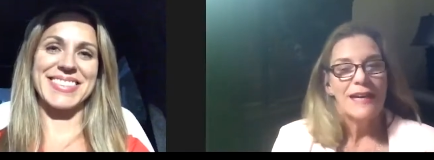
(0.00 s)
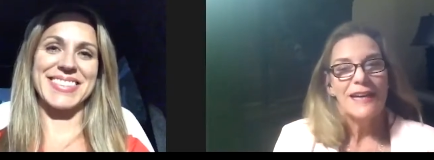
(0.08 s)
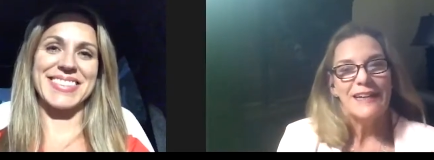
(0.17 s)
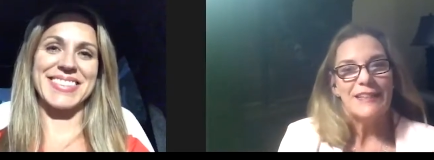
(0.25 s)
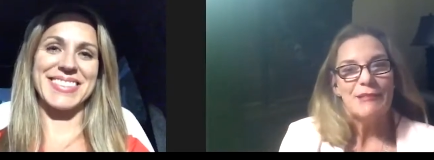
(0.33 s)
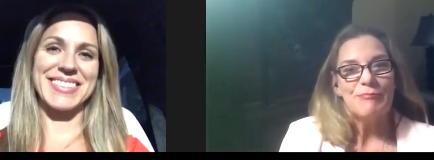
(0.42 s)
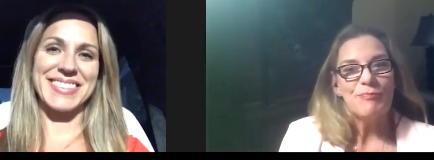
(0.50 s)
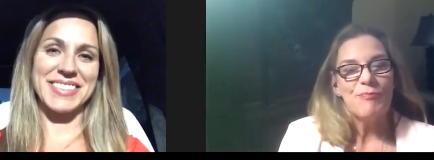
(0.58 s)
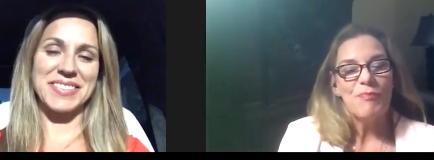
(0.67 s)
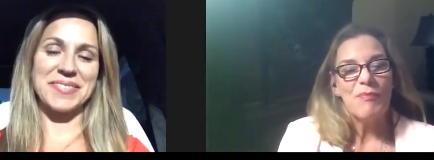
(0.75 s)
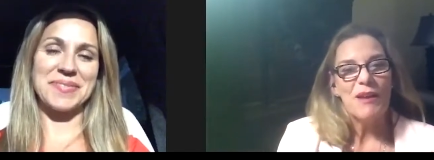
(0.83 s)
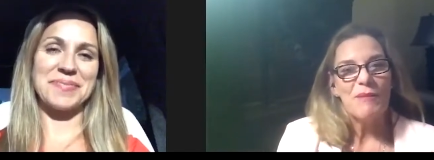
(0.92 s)
Speaker 1: Um,
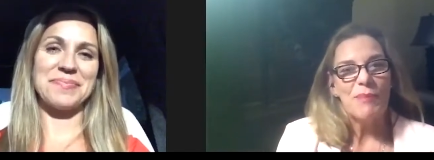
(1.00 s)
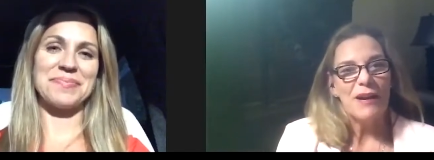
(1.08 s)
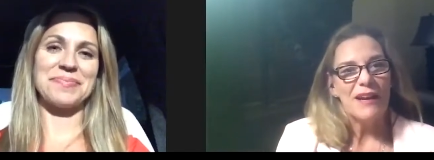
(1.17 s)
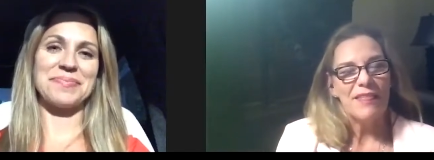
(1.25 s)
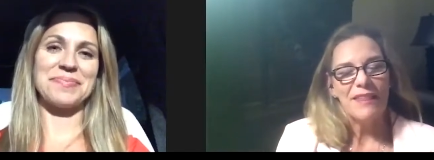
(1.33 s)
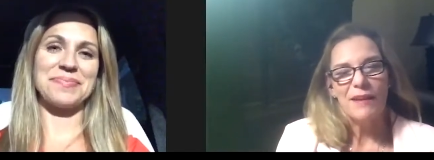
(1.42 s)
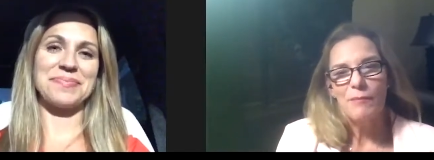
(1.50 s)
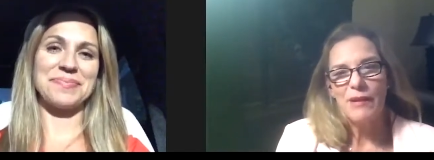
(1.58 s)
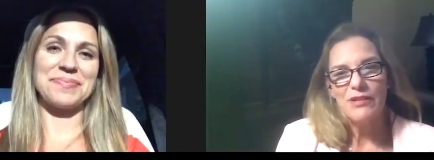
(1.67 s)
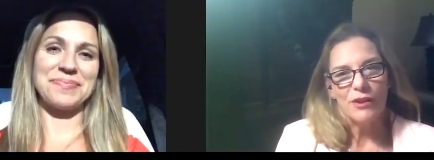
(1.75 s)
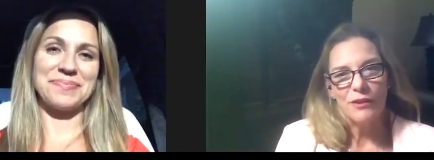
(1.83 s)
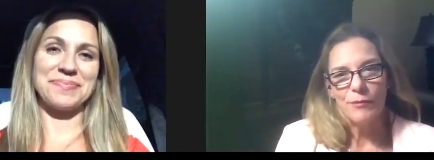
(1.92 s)
but I think my
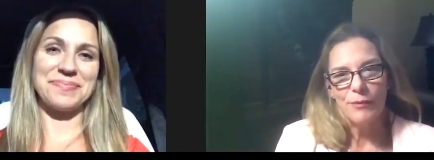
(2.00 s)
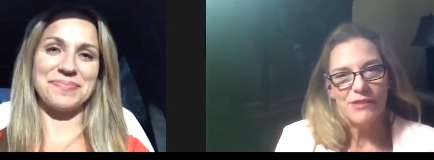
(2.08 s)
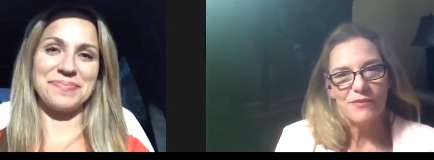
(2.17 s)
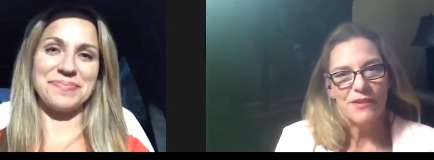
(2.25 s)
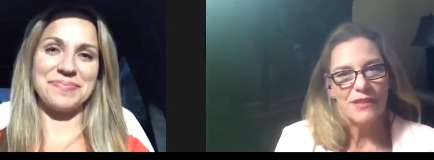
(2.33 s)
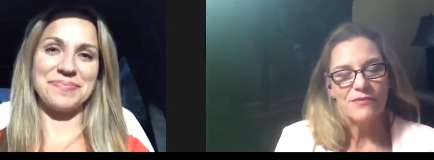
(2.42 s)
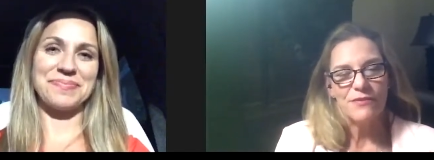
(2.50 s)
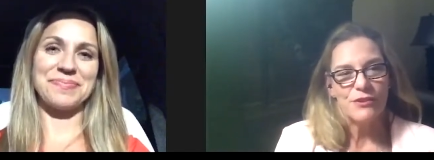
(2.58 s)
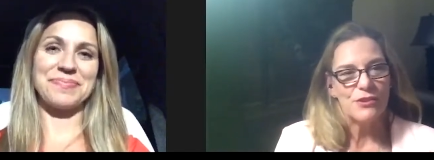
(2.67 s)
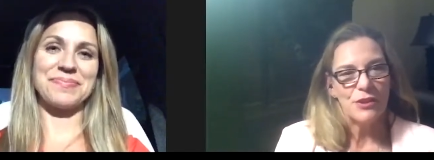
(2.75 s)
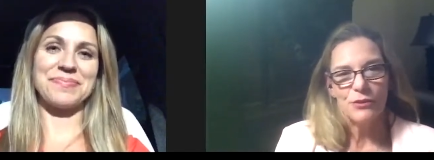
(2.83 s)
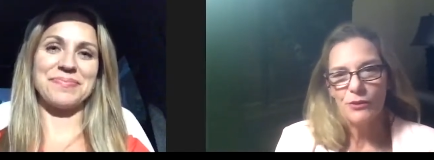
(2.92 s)
daughter breastfeds for
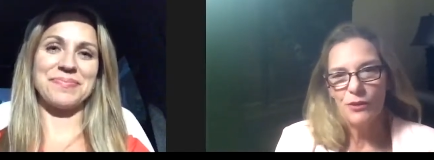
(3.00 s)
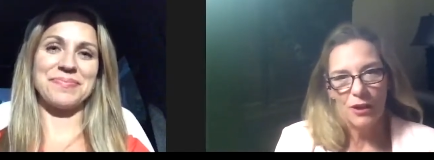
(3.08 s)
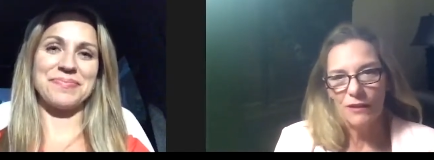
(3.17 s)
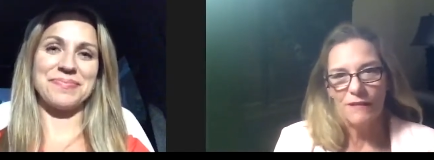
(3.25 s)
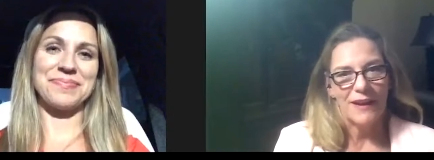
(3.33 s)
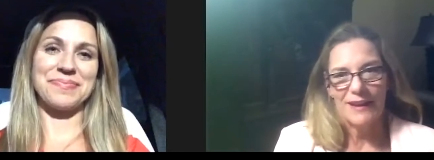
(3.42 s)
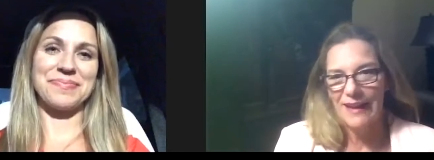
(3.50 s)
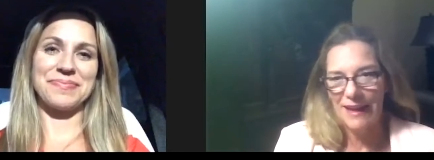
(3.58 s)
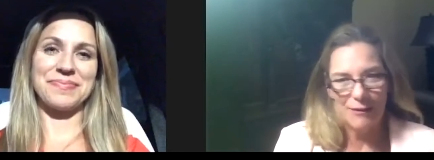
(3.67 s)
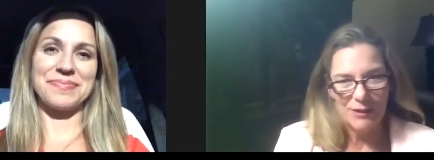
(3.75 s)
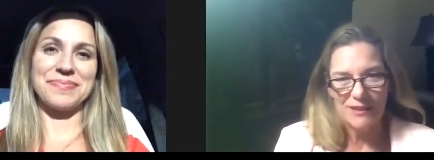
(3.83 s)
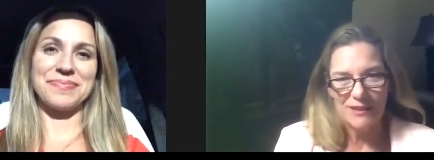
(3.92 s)
so long that it
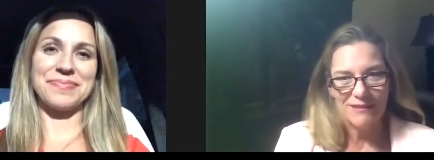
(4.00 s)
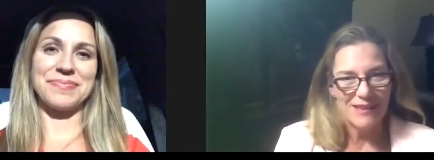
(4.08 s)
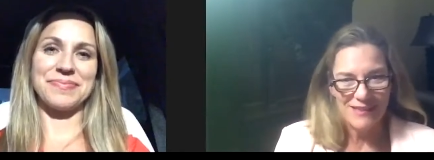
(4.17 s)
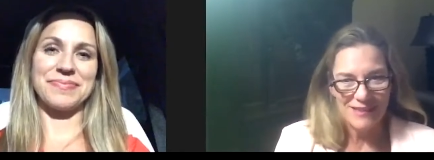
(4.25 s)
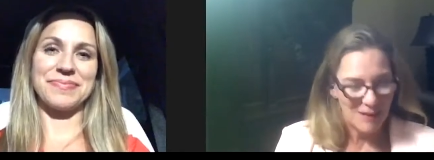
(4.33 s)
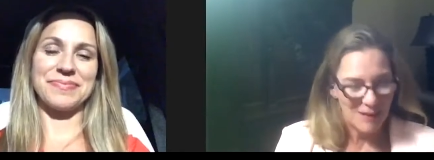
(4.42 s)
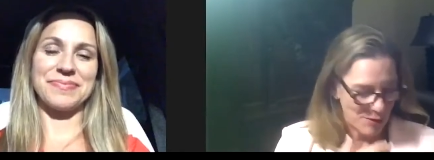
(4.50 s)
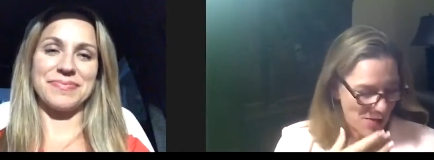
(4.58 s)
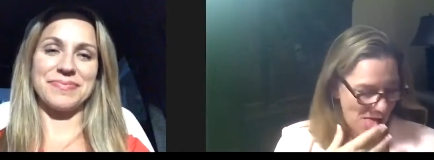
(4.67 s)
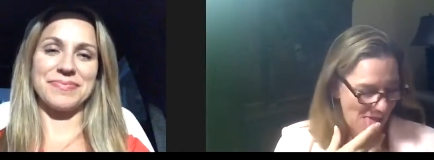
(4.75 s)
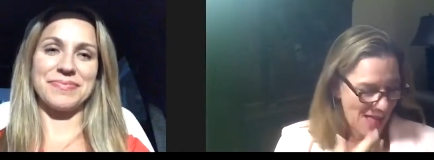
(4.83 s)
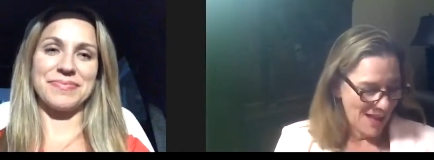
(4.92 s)
counted as a double,
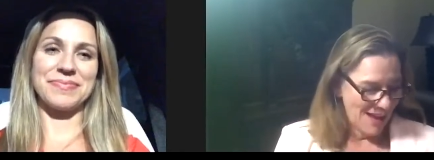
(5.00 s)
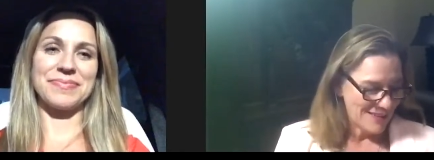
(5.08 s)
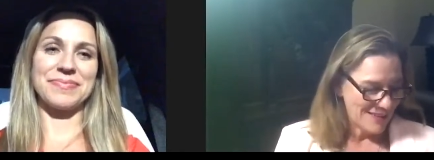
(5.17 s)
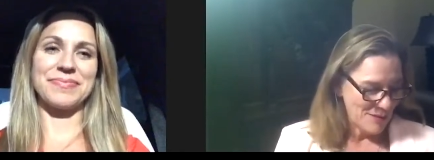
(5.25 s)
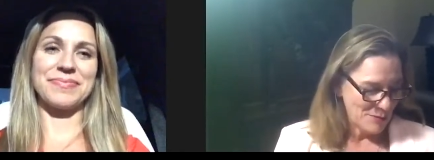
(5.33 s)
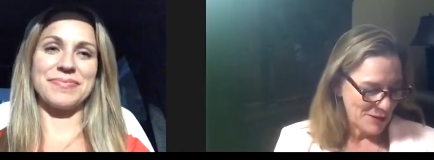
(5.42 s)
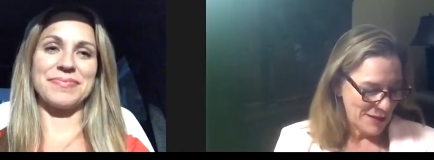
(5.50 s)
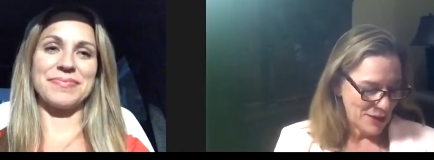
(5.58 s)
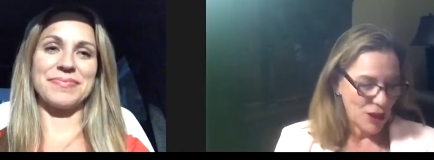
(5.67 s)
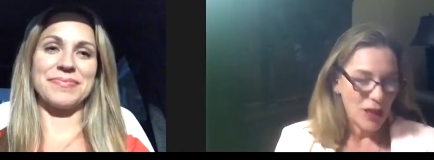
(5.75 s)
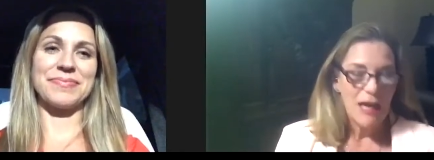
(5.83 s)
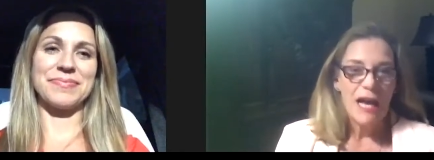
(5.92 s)
a double
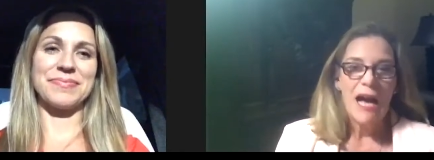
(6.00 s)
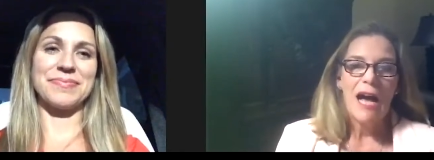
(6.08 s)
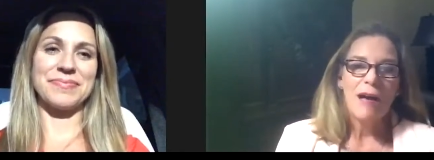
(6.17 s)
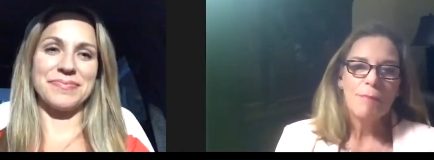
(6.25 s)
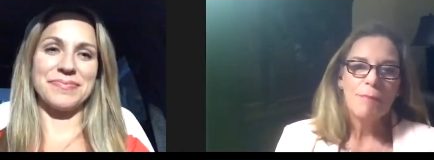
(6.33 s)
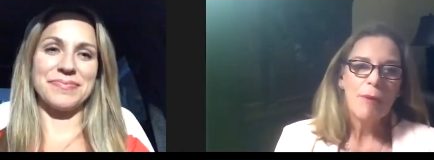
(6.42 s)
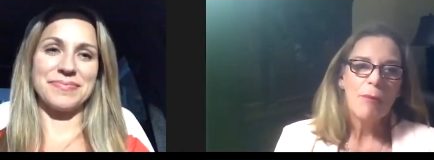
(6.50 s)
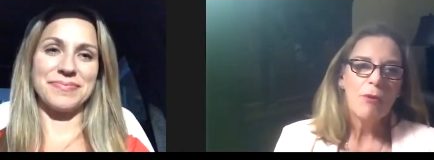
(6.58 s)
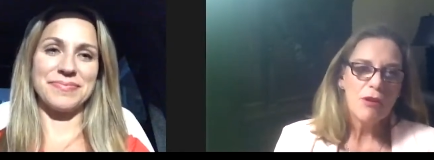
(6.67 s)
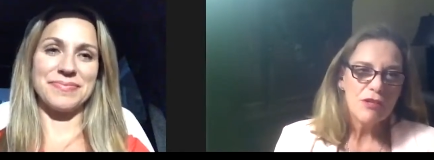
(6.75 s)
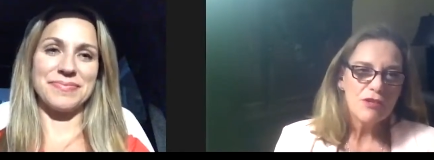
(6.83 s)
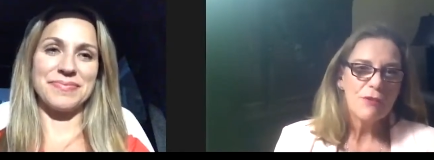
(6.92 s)
header. Um, but we're
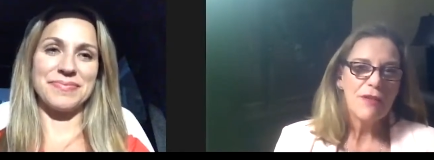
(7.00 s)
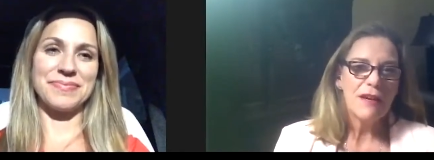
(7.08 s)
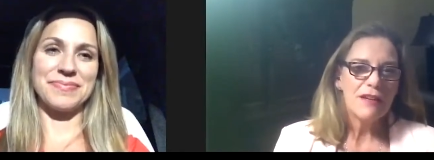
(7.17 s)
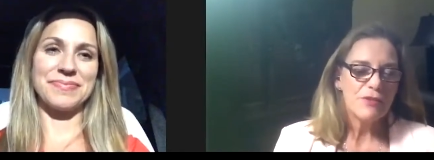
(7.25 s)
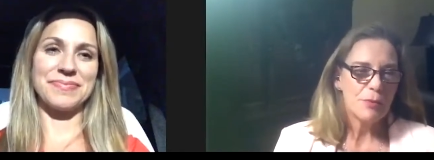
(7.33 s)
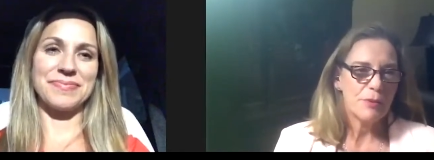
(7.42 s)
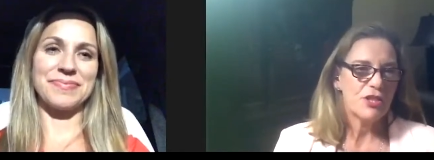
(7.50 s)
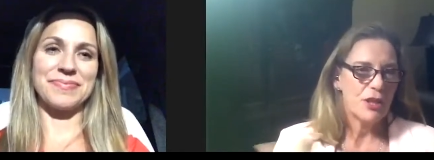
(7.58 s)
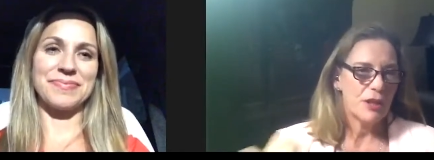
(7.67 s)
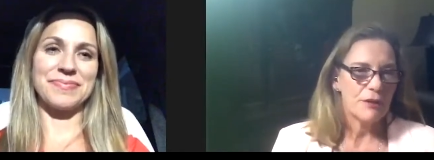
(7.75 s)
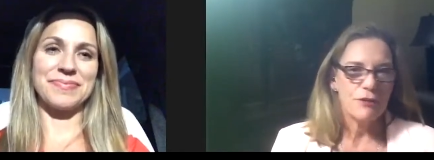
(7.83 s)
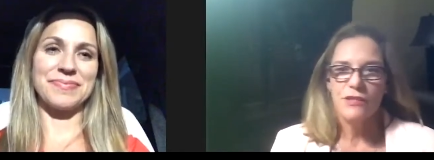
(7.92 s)
also then going to switch
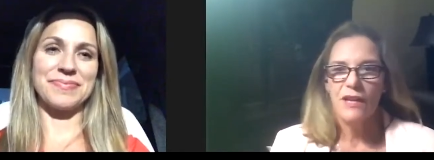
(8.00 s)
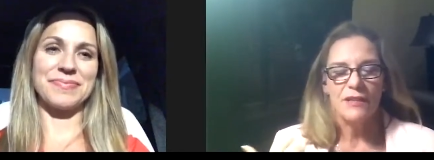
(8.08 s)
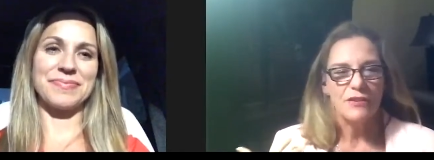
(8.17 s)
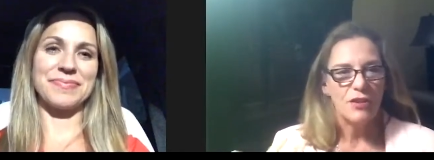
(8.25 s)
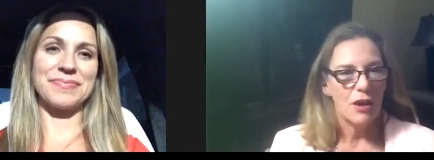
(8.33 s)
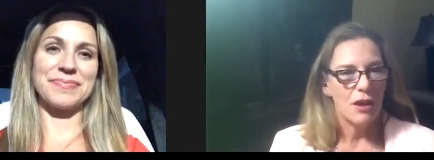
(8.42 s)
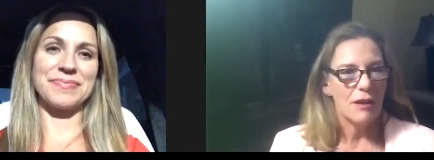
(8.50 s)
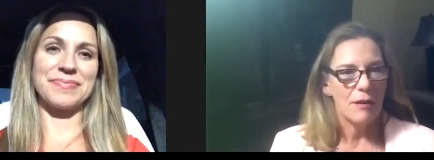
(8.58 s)
gears and talk